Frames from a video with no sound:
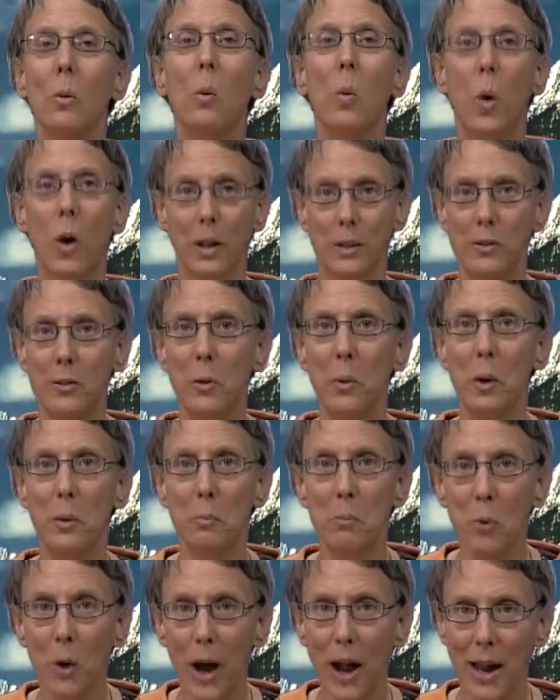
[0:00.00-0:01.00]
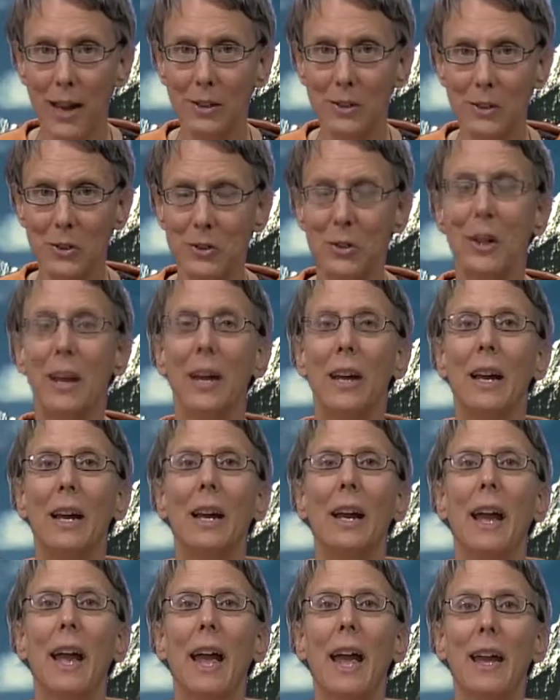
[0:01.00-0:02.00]
want to embrace.
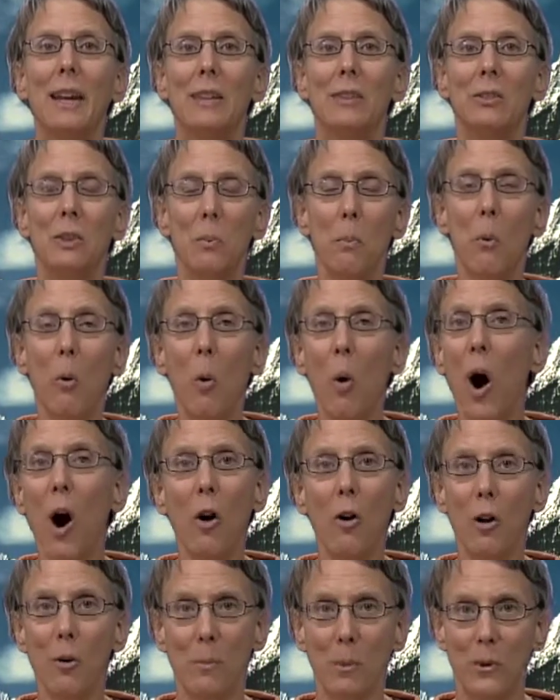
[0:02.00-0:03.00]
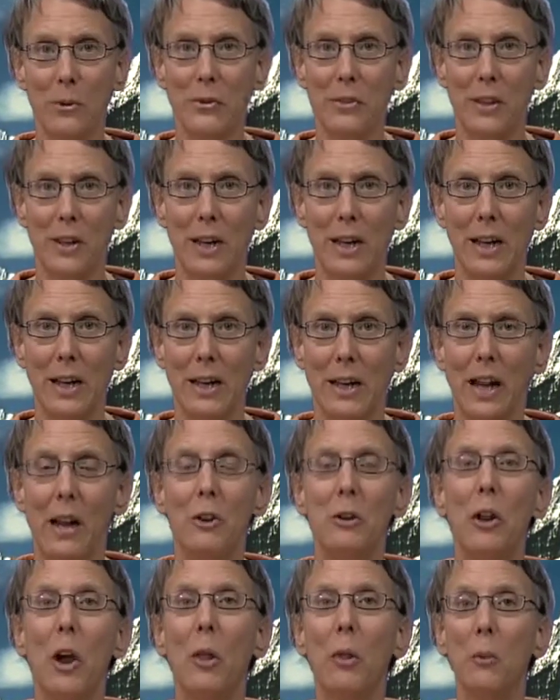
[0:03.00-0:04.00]
And it's a walkable city,
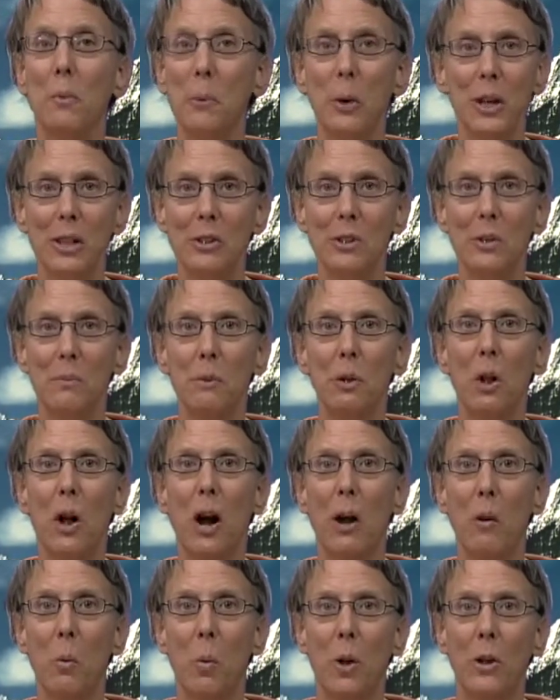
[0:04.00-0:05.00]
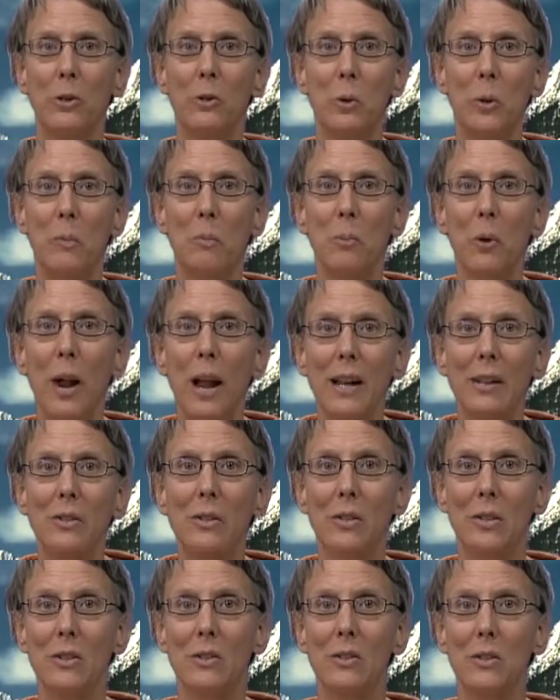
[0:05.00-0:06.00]
another principle I want to
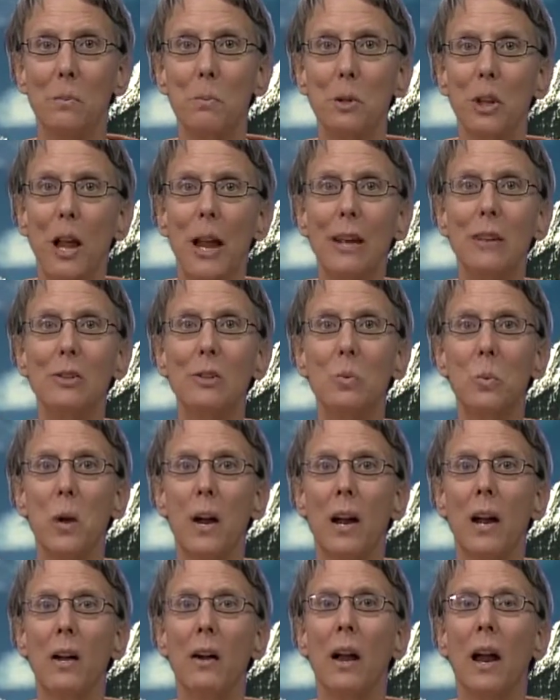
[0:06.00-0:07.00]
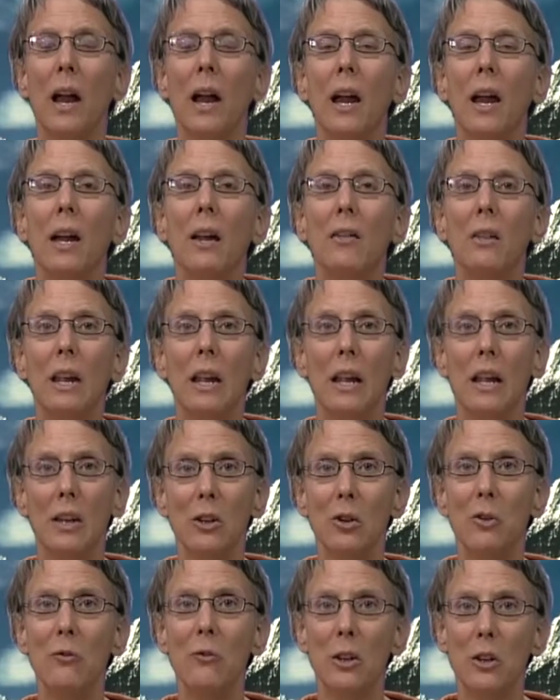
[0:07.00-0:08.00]
embrace. And it's a place where the
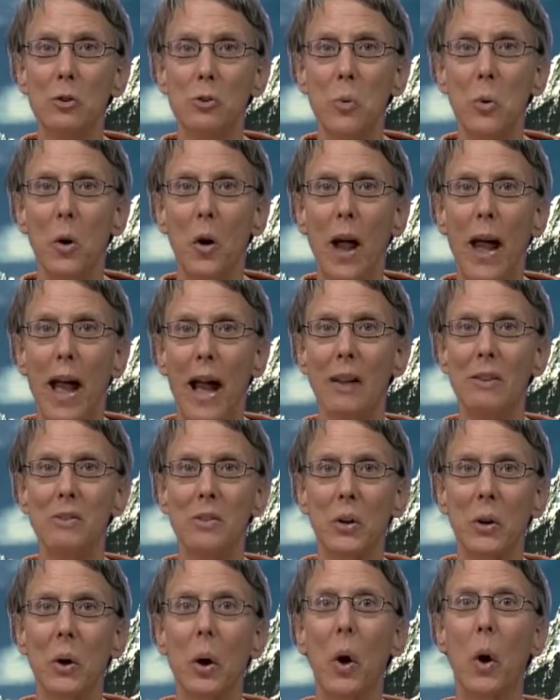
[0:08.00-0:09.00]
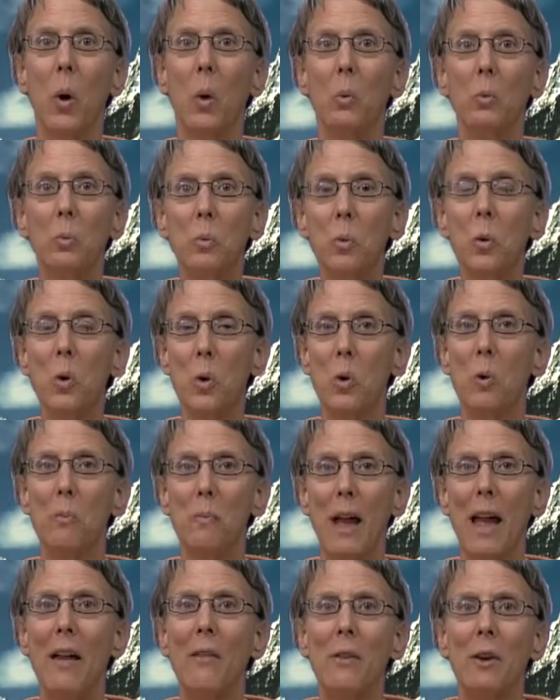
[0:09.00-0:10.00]
individual has their own
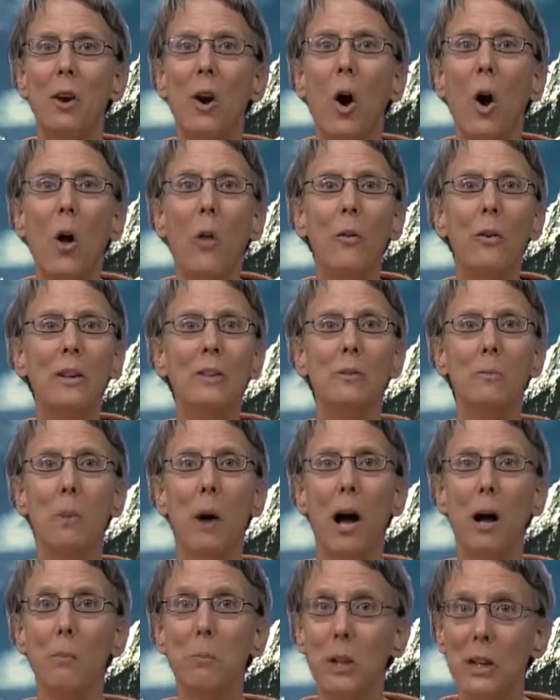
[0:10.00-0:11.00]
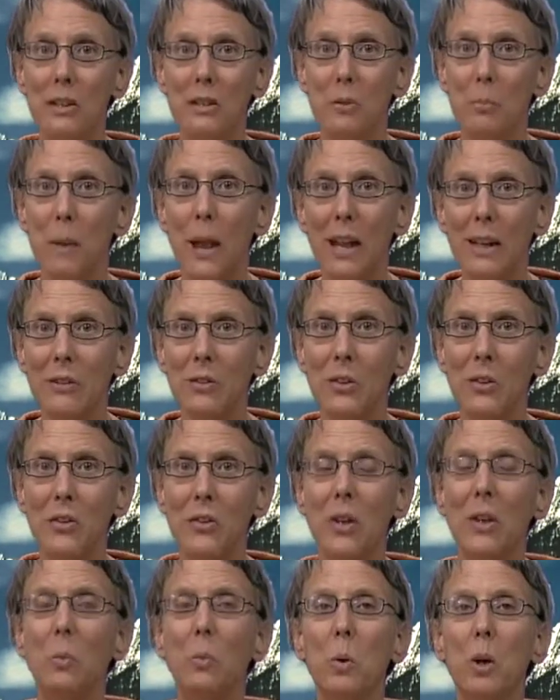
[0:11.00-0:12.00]
room, and there are all these public
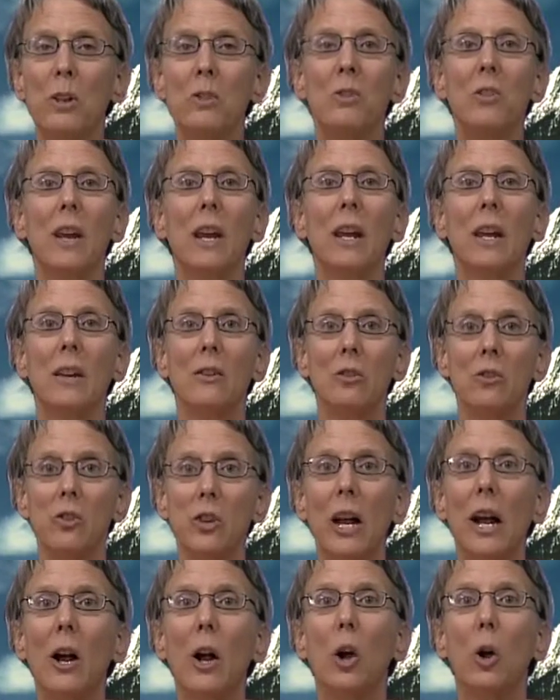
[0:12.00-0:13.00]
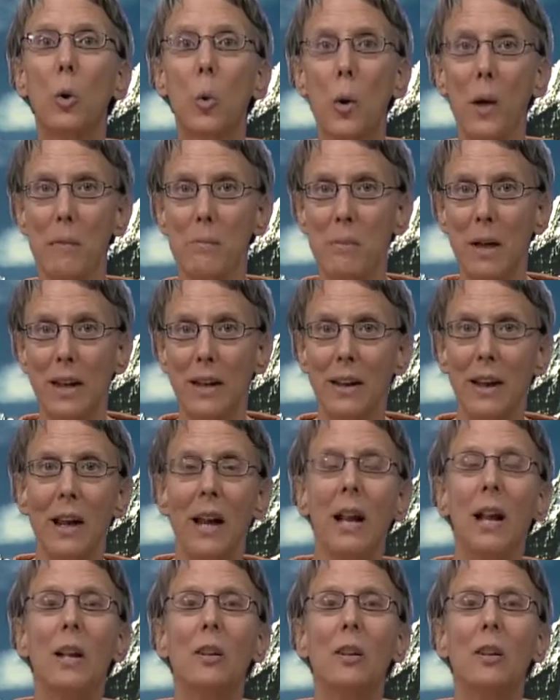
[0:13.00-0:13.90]
spaces in which they can share equipment.